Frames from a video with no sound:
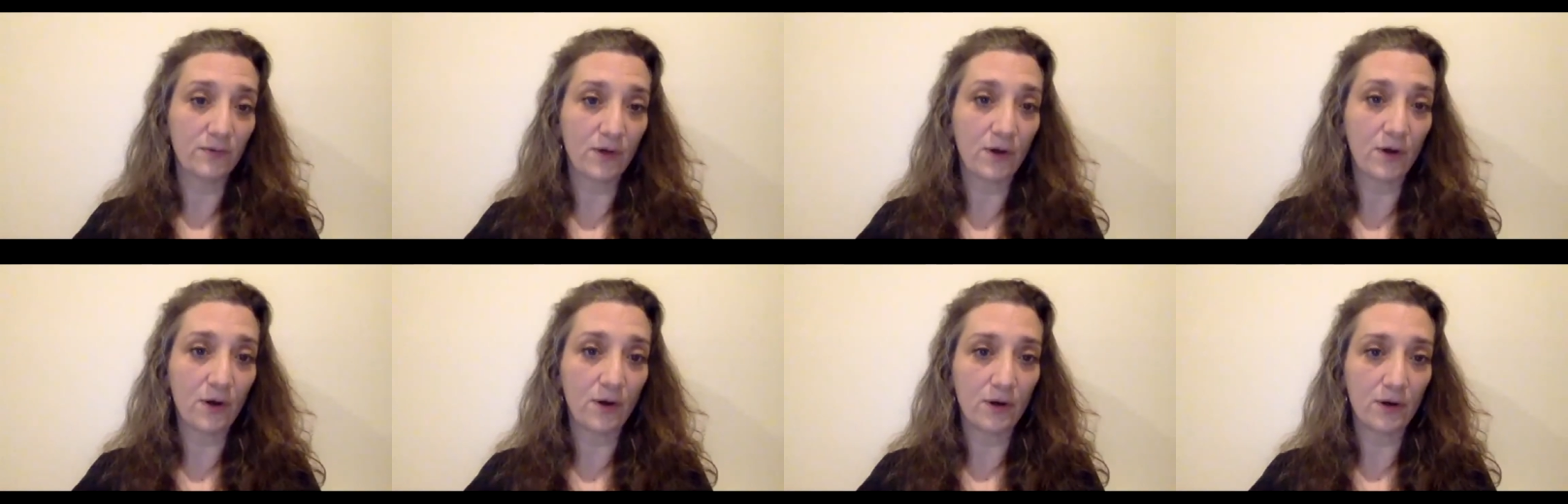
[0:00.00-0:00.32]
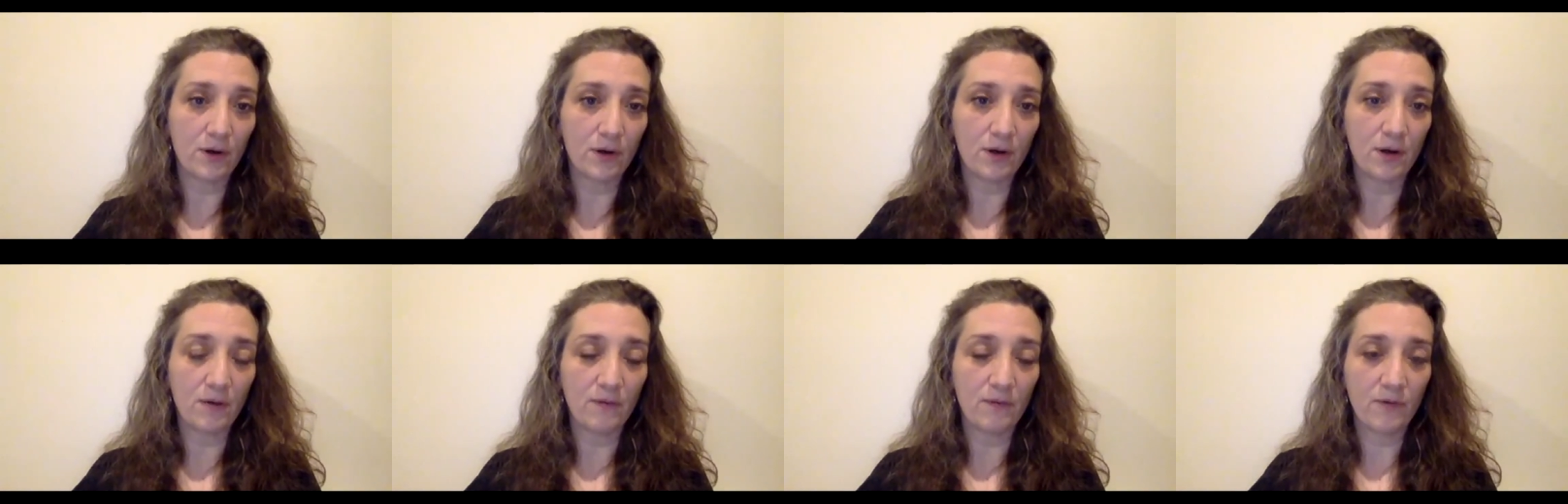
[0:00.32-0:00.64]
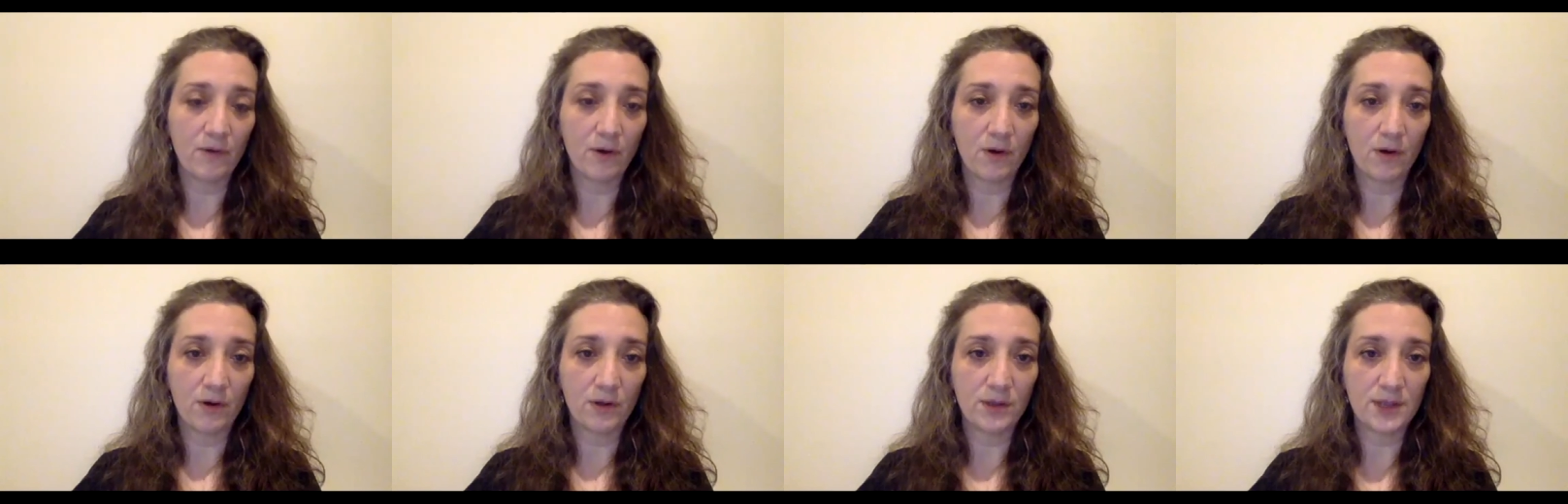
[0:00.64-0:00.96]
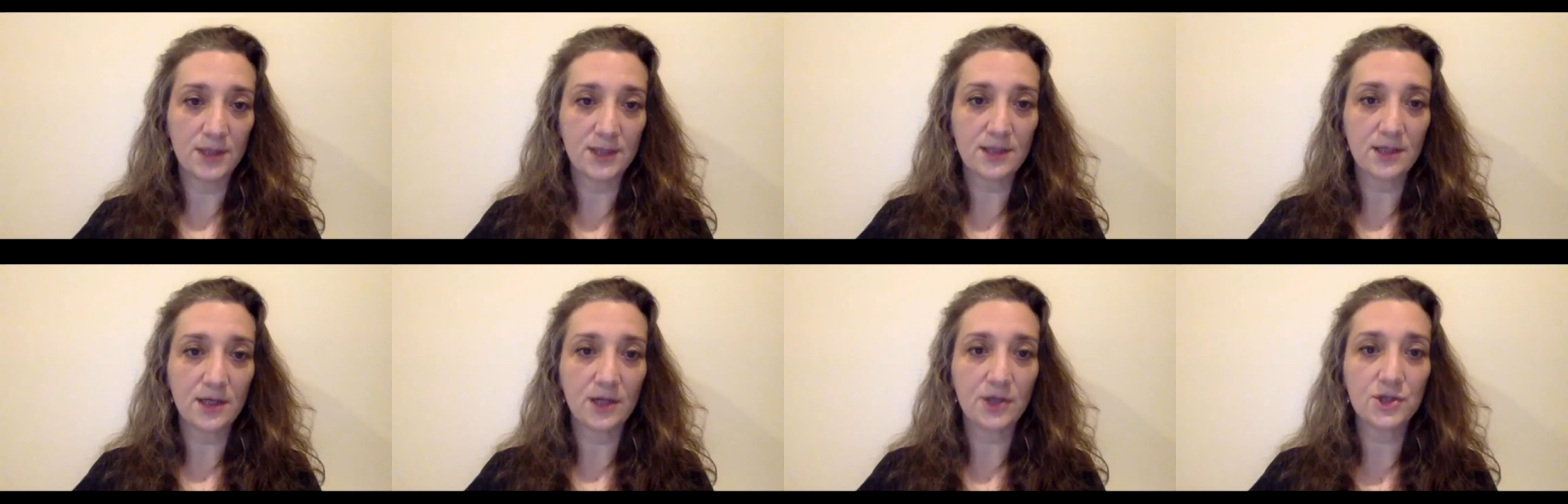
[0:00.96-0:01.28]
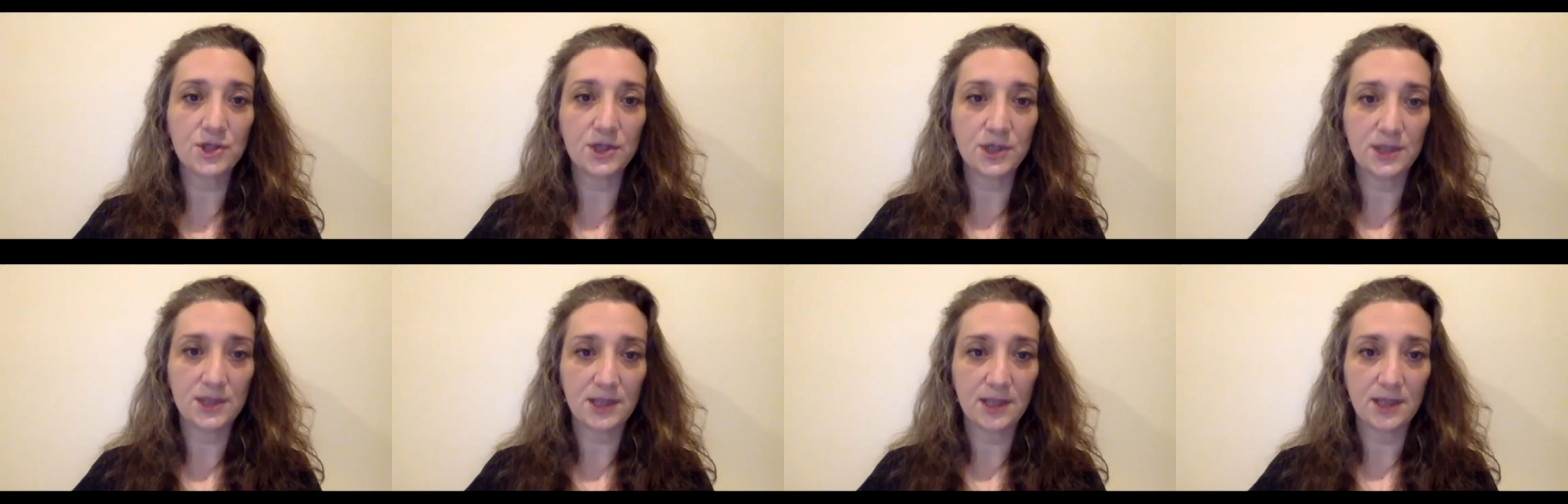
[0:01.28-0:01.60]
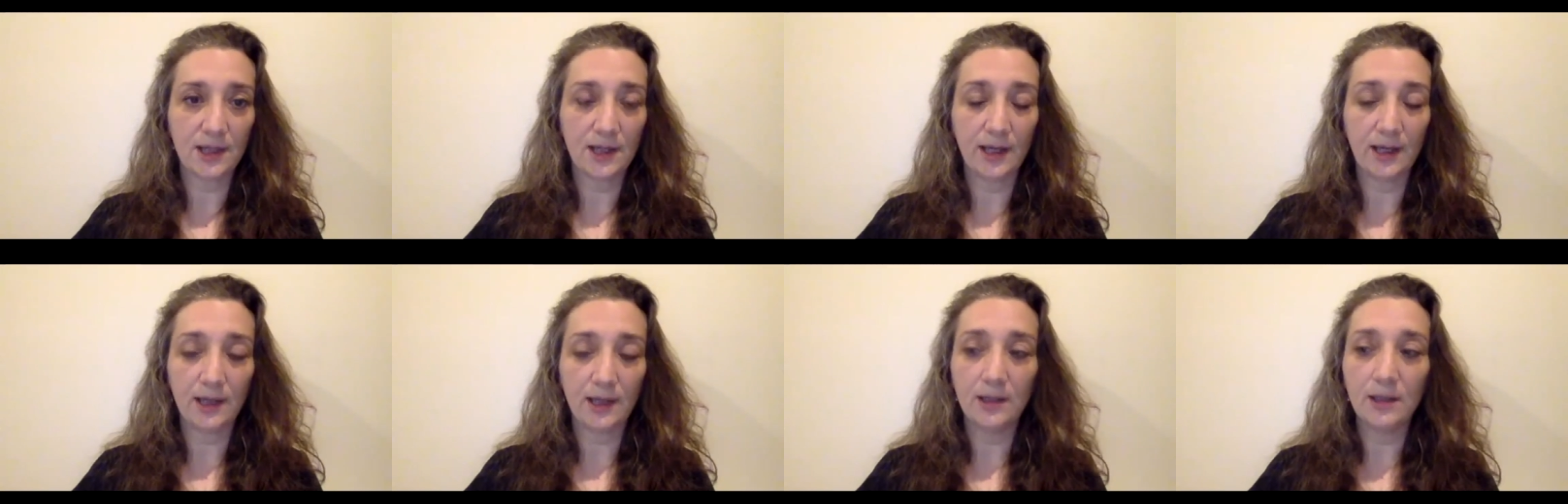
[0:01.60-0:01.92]
our of our discussion
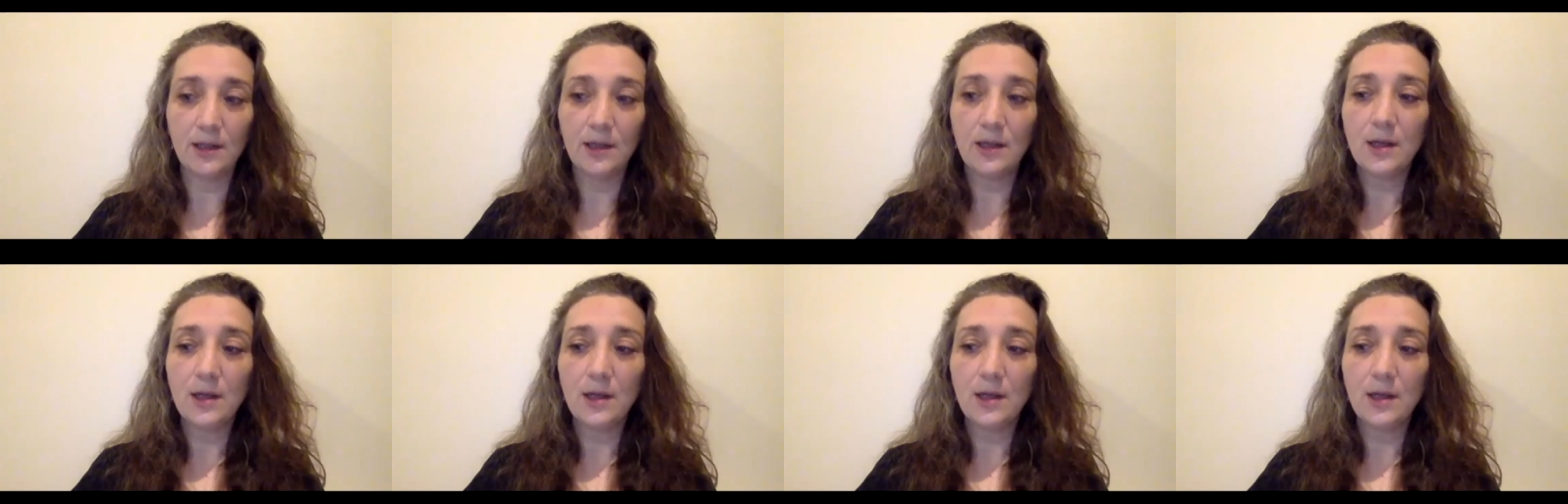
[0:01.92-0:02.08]
tonight.